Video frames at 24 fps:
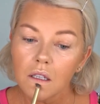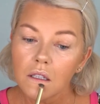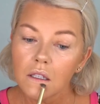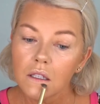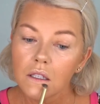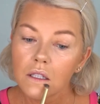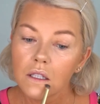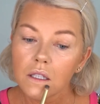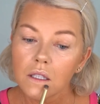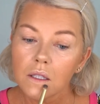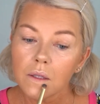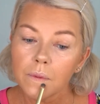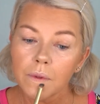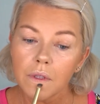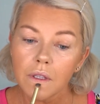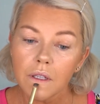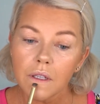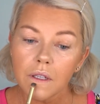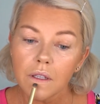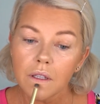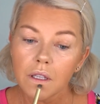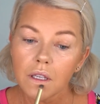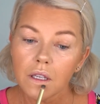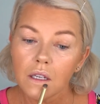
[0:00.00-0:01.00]
just
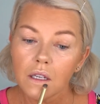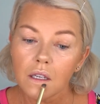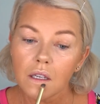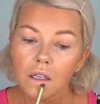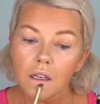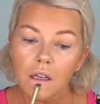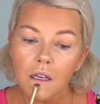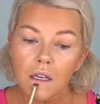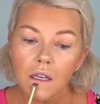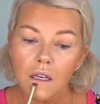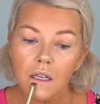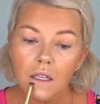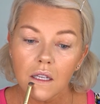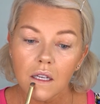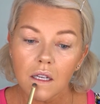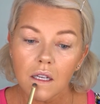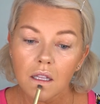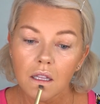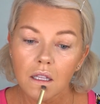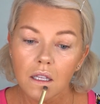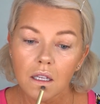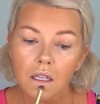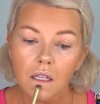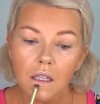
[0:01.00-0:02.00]
below that lighter
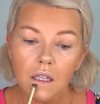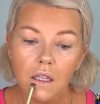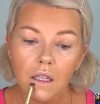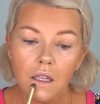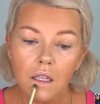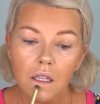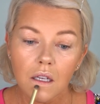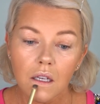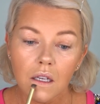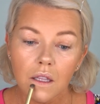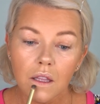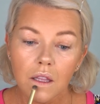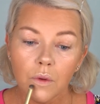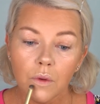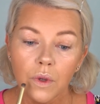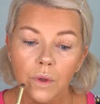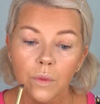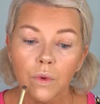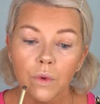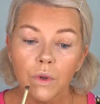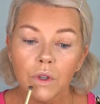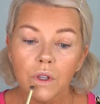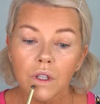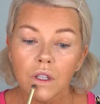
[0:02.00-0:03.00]
colour line that we
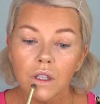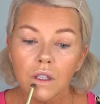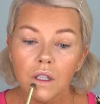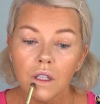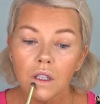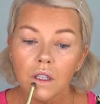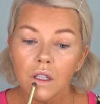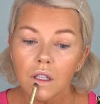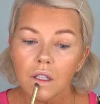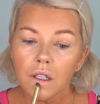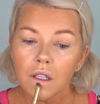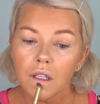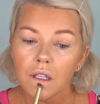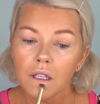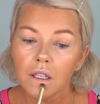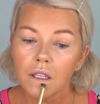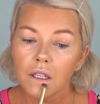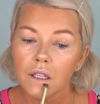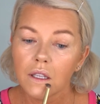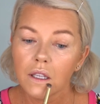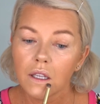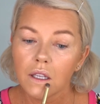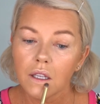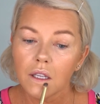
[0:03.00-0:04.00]
put in earlier,
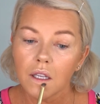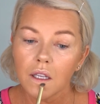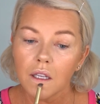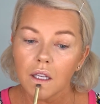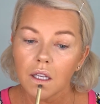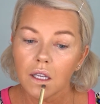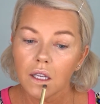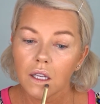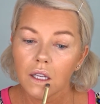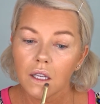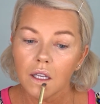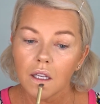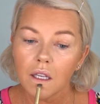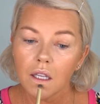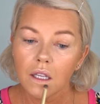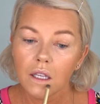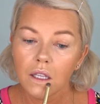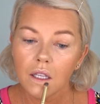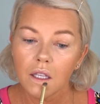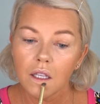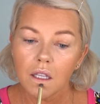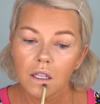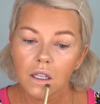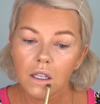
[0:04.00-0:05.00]

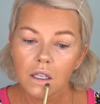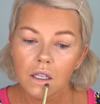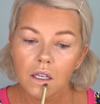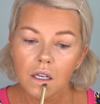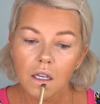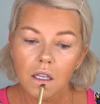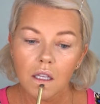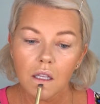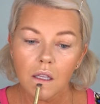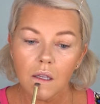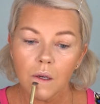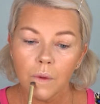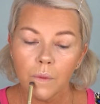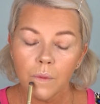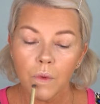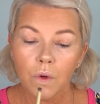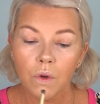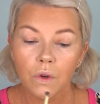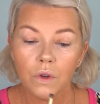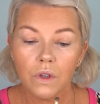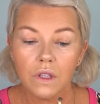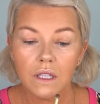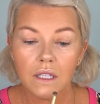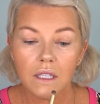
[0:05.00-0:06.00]
just sort of
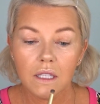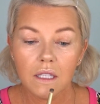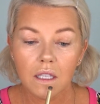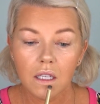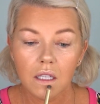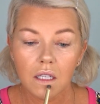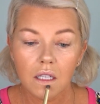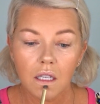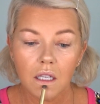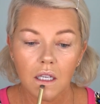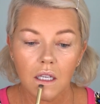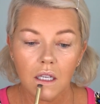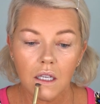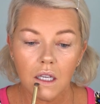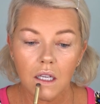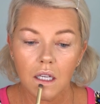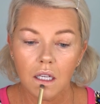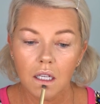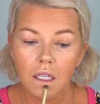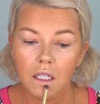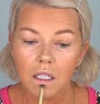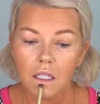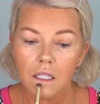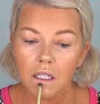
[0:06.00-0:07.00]
more in the centre,
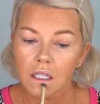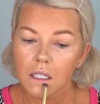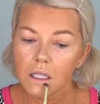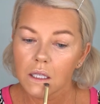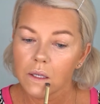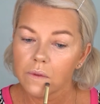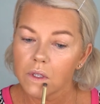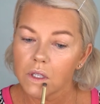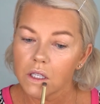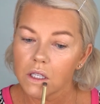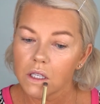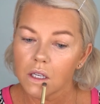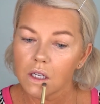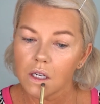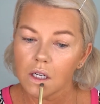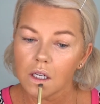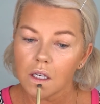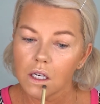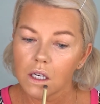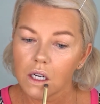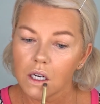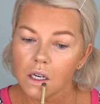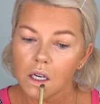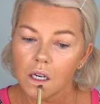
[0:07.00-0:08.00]
just to give a
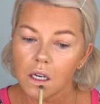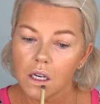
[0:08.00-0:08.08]
shadow.